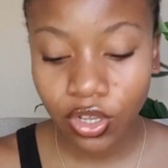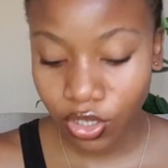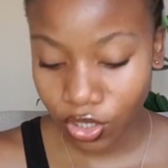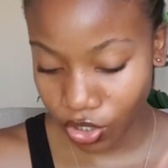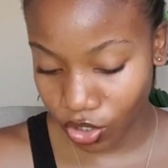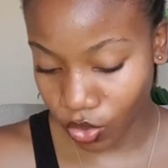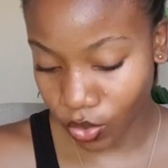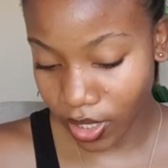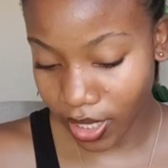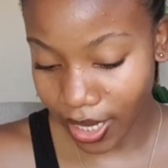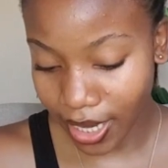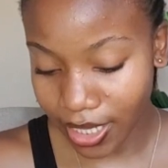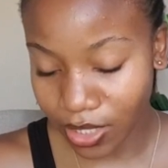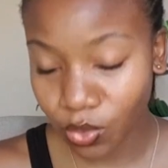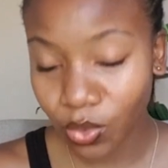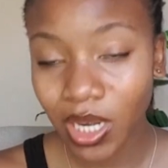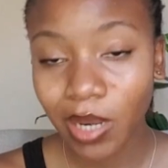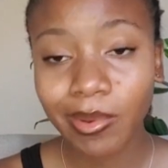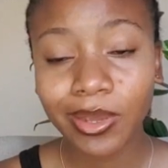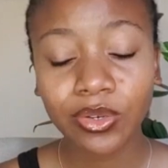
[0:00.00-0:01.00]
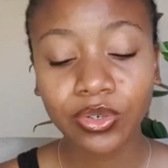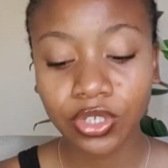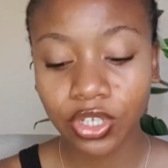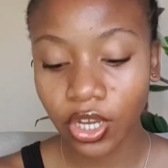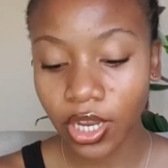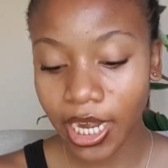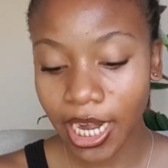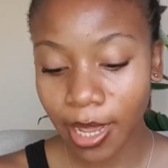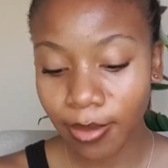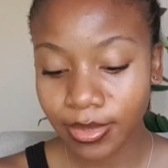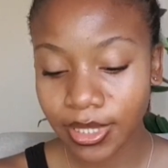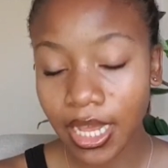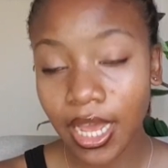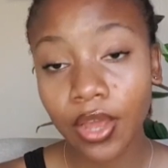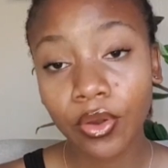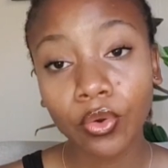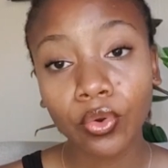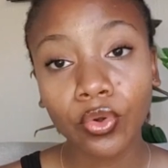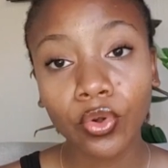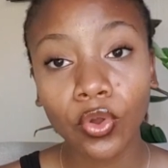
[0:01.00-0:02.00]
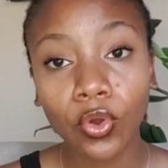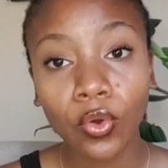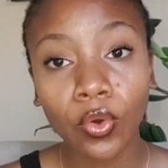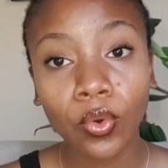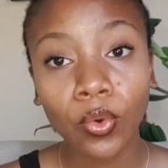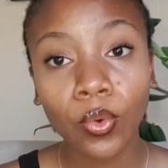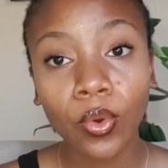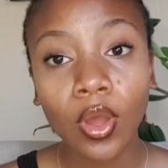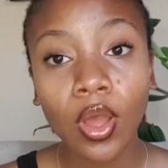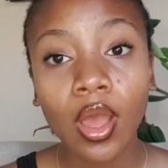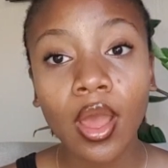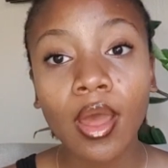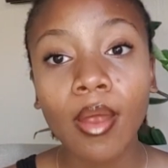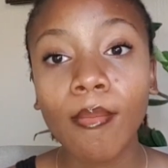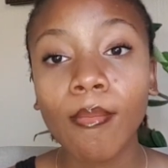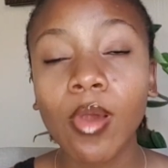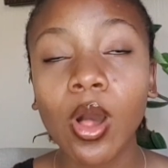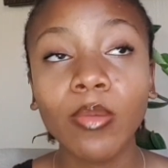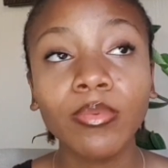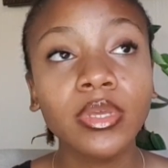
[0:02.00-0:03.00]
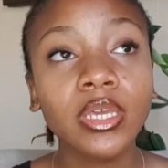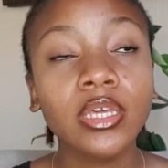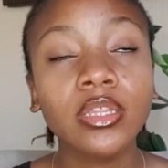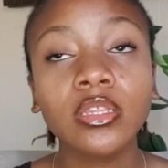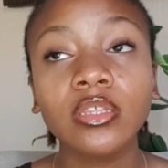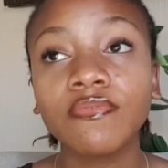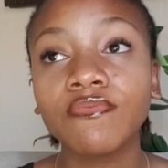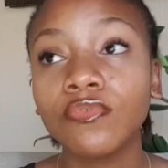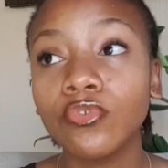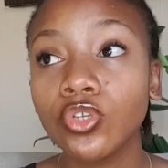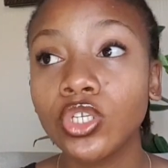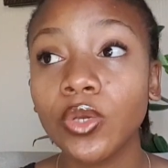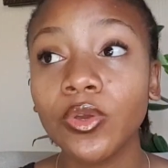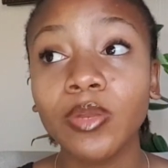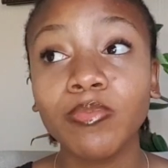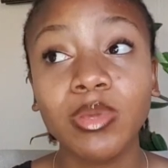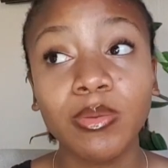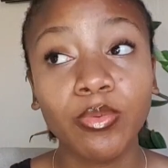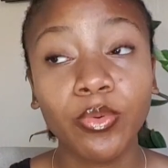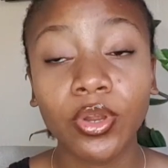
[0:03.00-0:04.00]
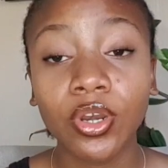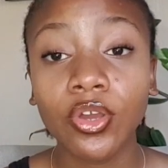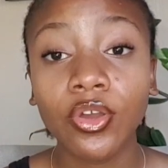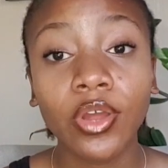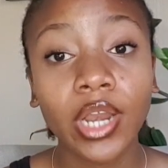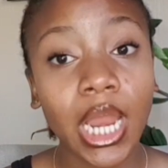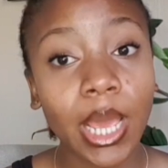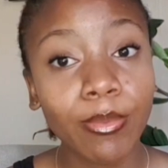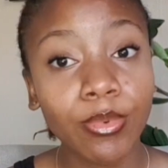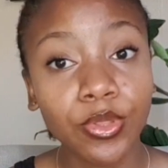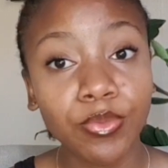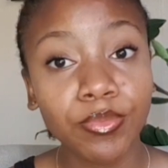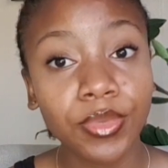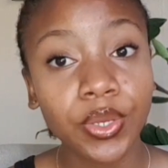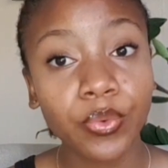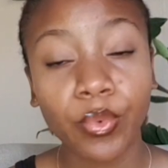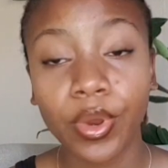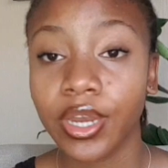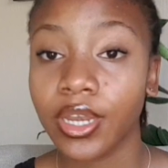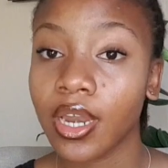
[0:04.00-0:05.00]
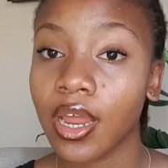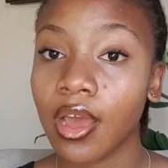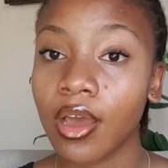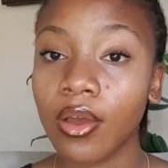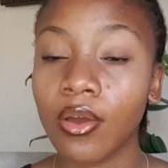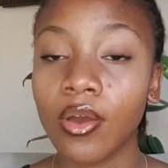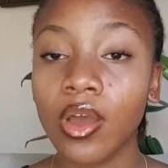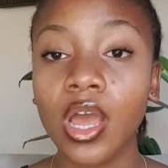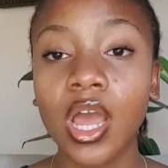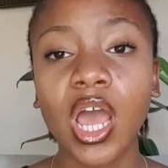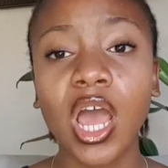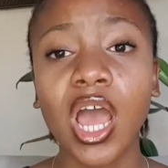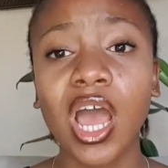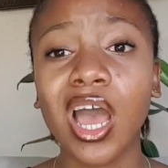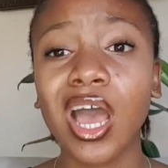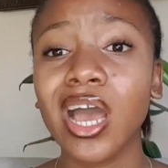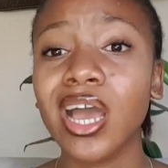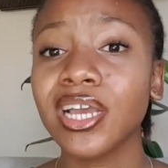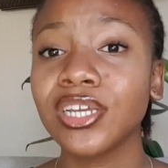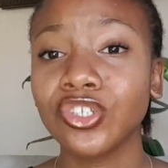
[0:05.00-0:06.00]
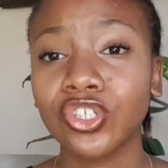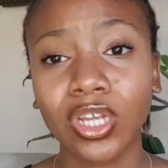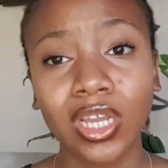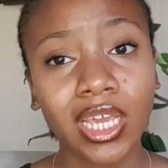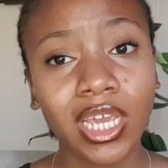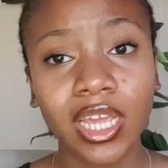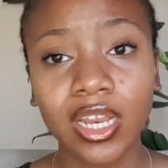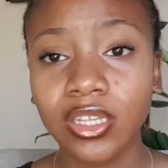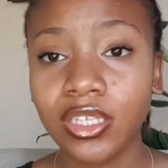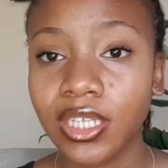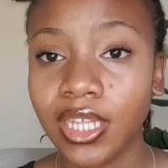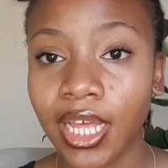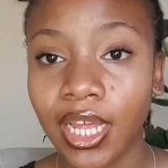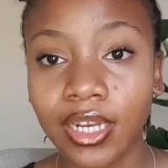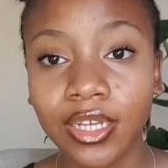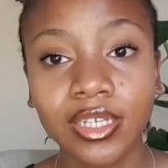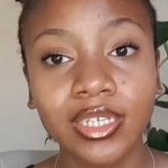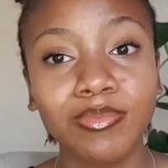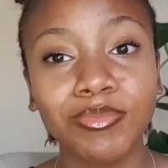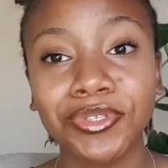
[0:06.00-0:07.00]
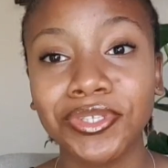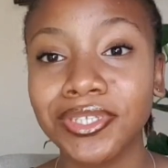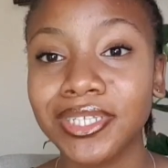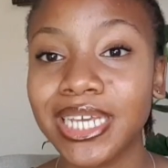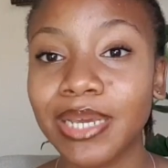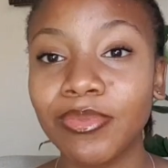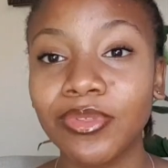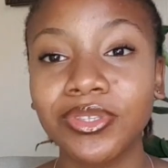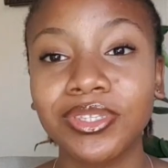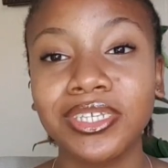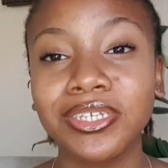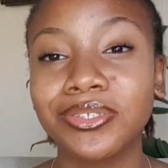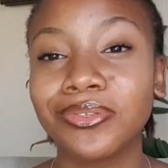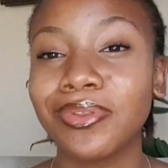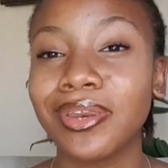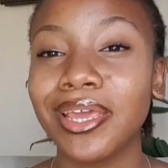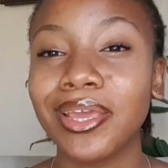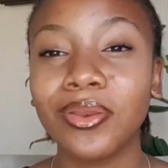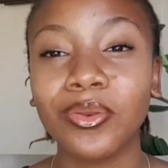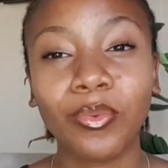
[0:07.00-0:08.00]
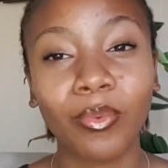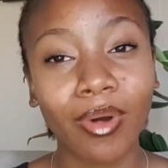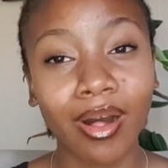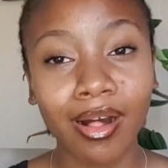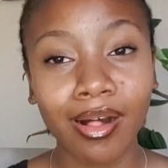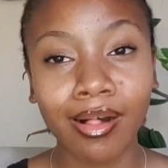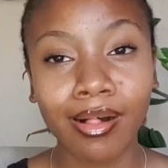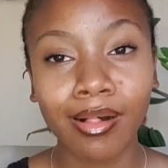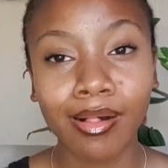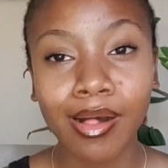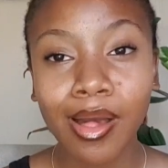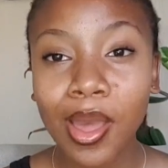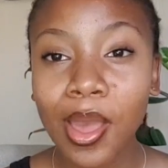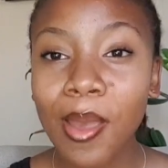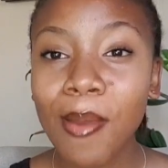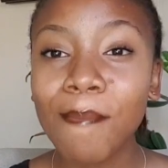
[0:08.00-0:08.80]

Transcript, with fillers: So yeah guys, when am I doing collabs? I don't know, probably in the future when people wanna collab with me. Right now, I ain't trying to get into that because most of the time those things don't end well.